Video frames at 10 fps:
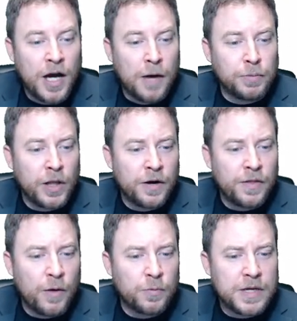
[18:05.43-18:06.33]
a player
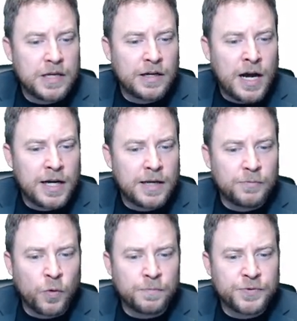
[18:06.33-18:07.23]
that would be in an
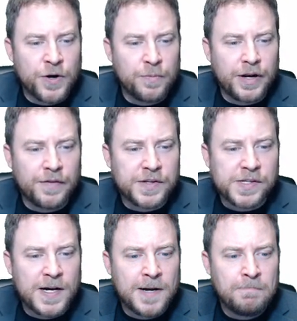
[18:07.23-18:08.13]
IM Norm tournament at this
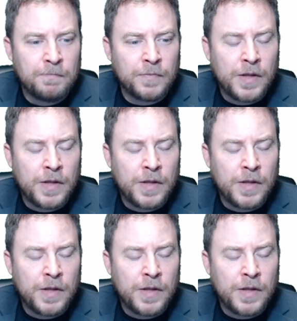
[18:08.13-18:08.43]
time.